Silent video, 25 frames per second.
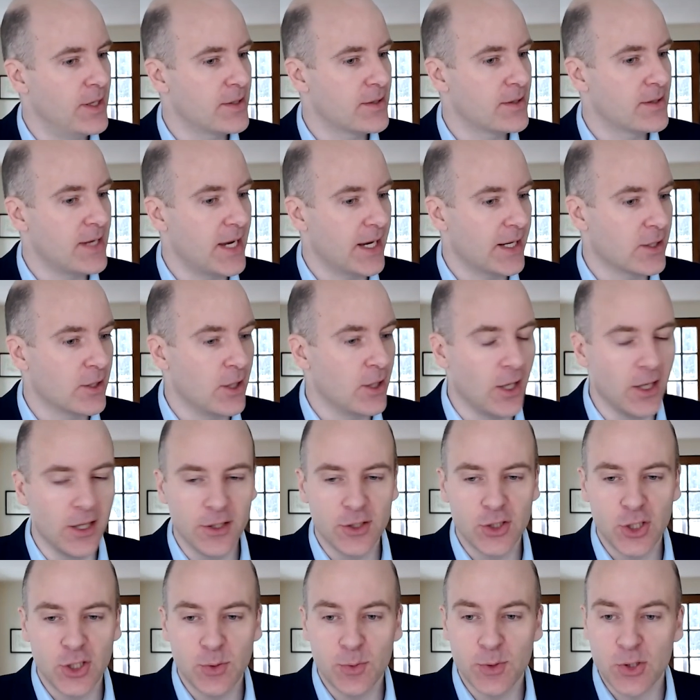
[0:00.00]

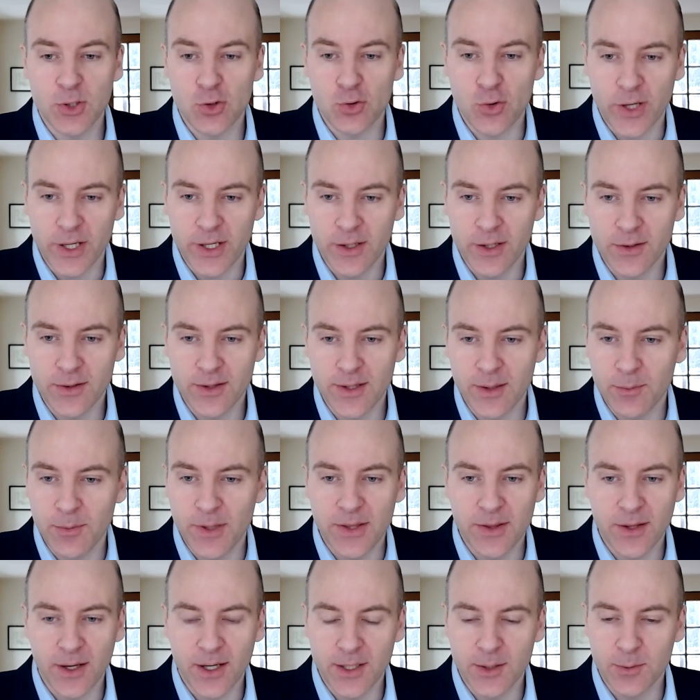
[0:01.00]
technology was trickier than we
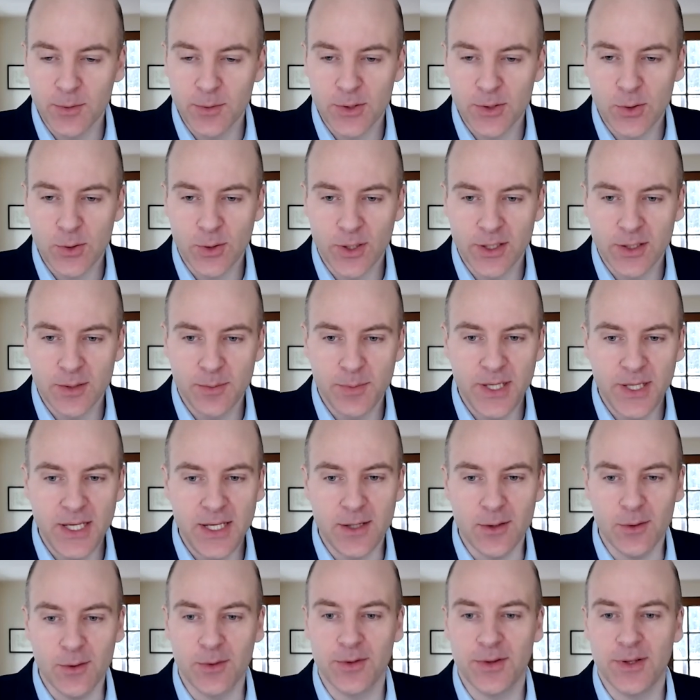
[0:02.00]
thought it was going to be,
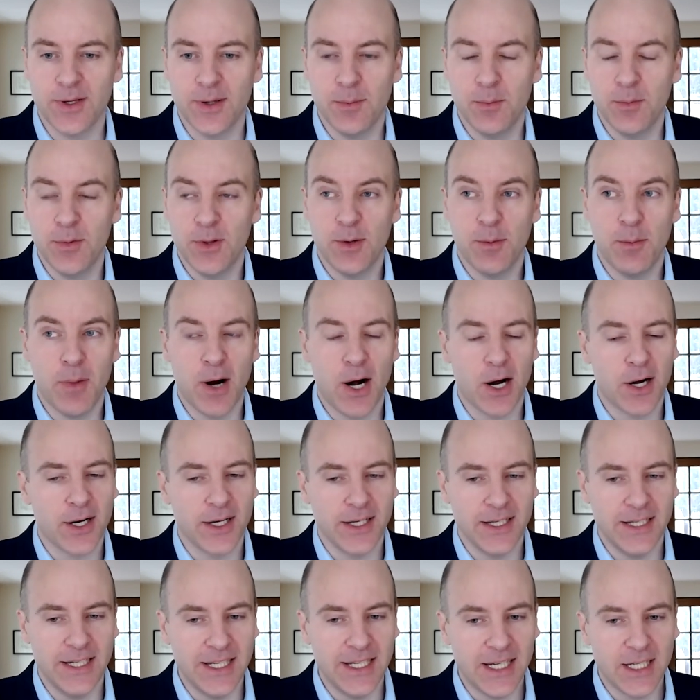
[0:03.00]
or the market
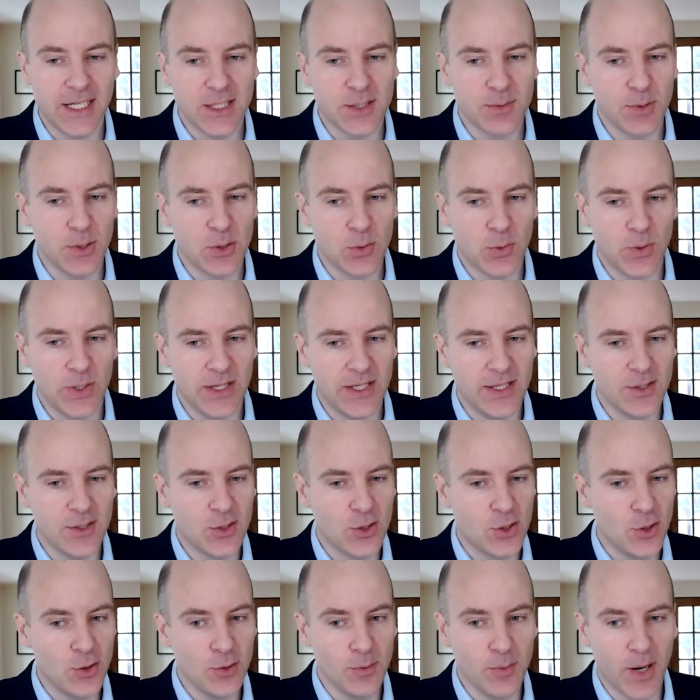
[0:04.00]
needs between these
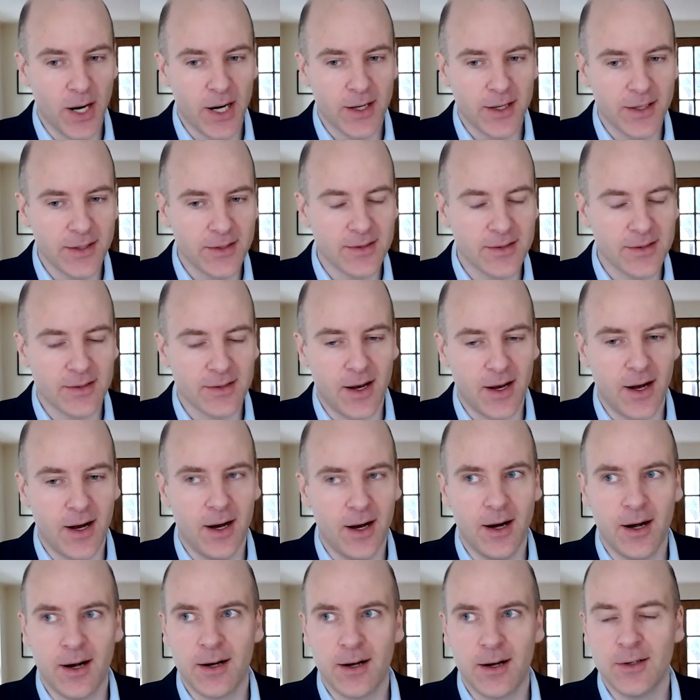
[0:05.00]
two markets
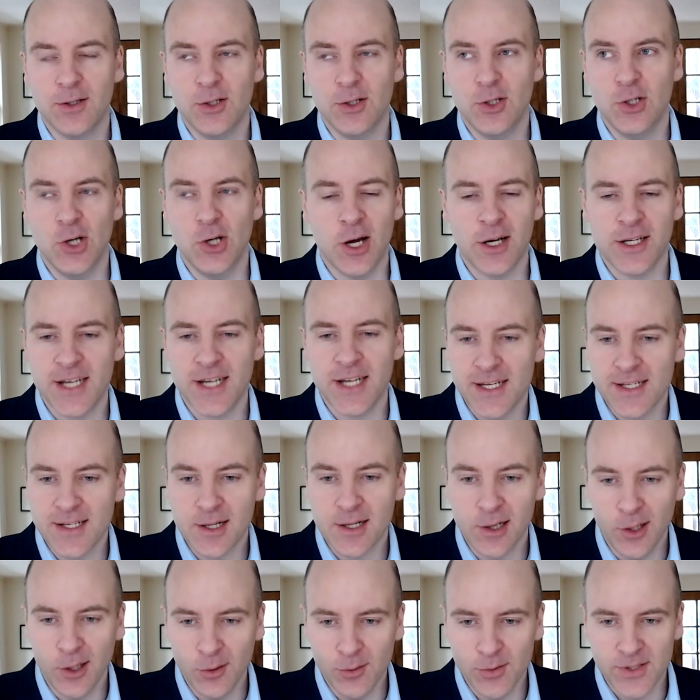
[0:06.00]
are not as
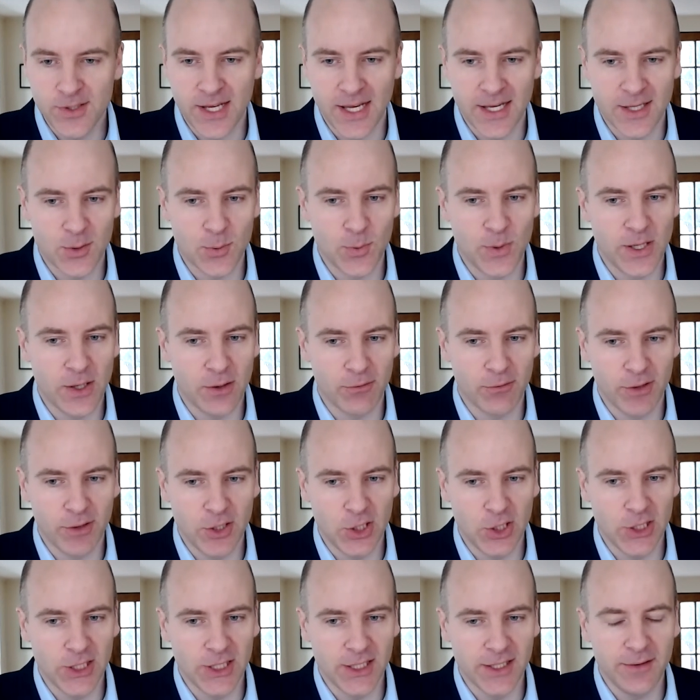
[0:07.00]
close as we
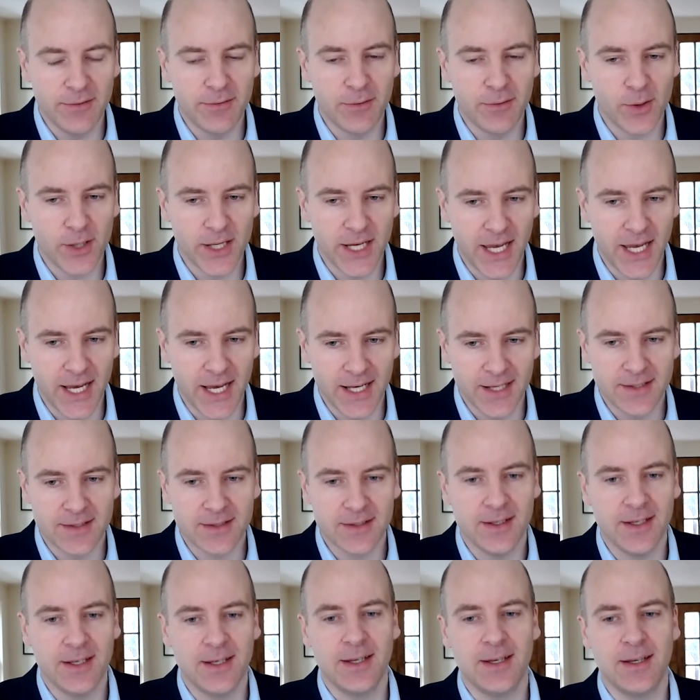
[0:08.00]
originally forecast.
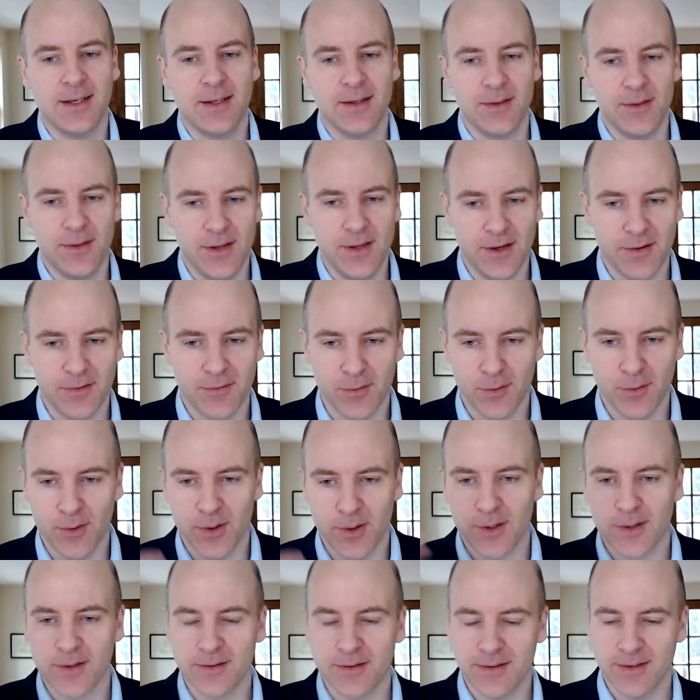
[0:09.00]

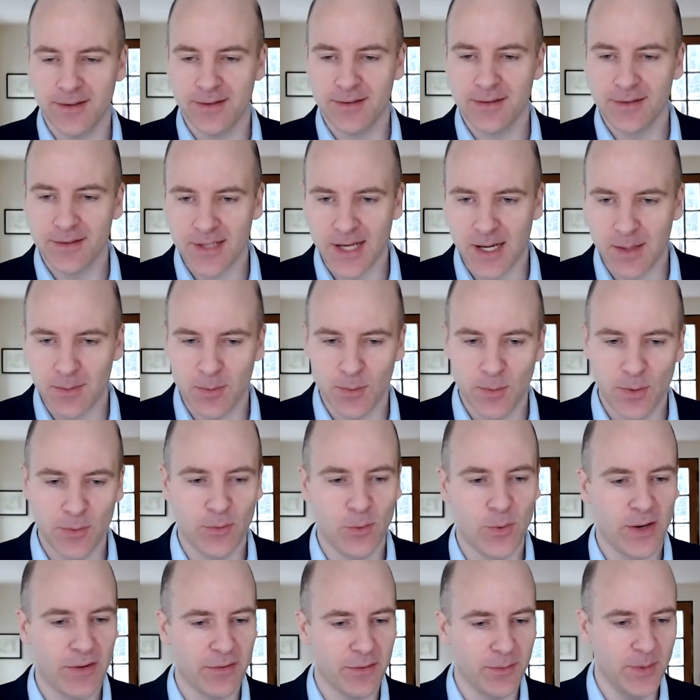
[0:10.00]
Therefore, time to move
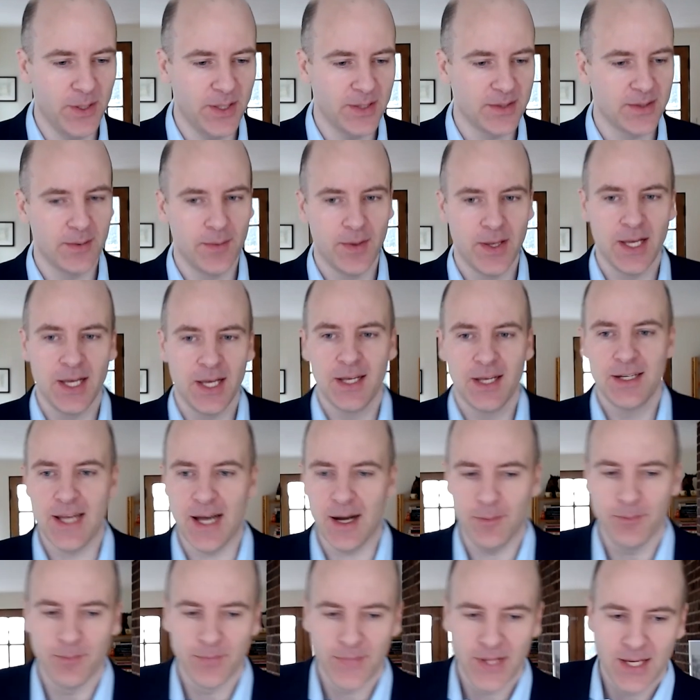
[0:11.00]
away from this.
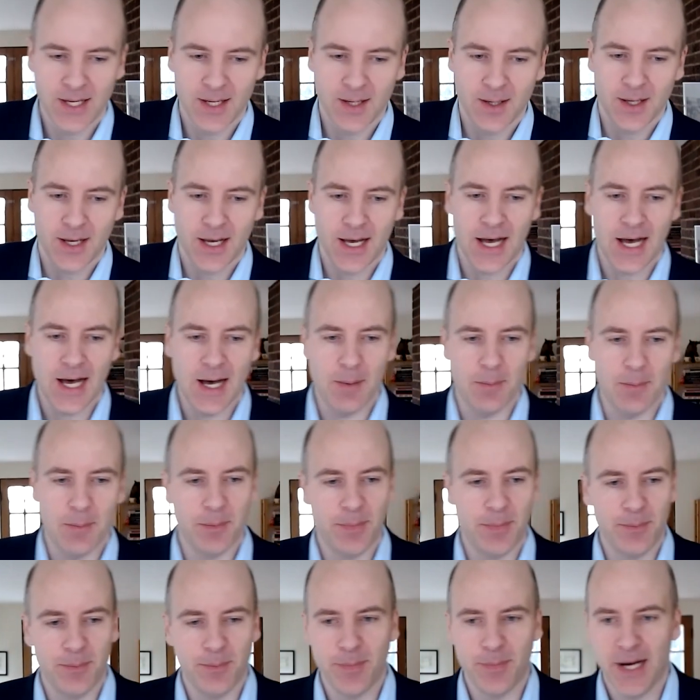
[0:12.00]
Now,
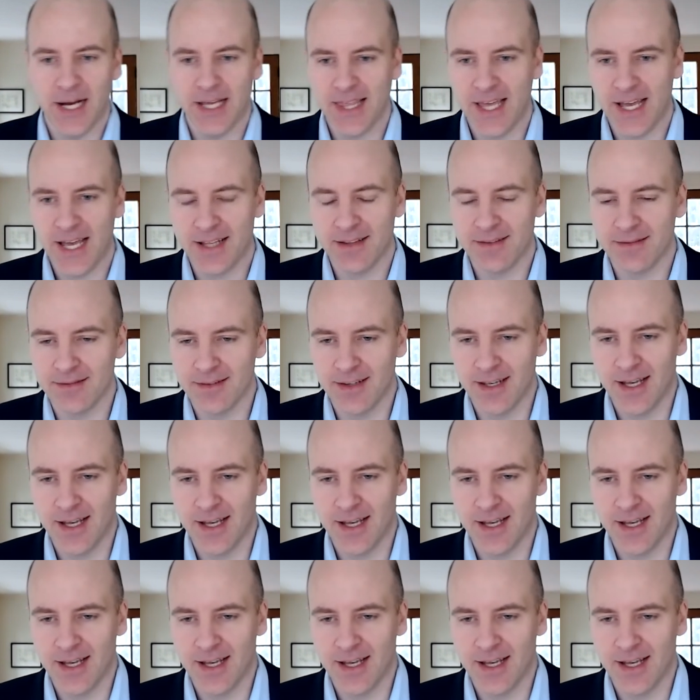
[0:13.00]
by that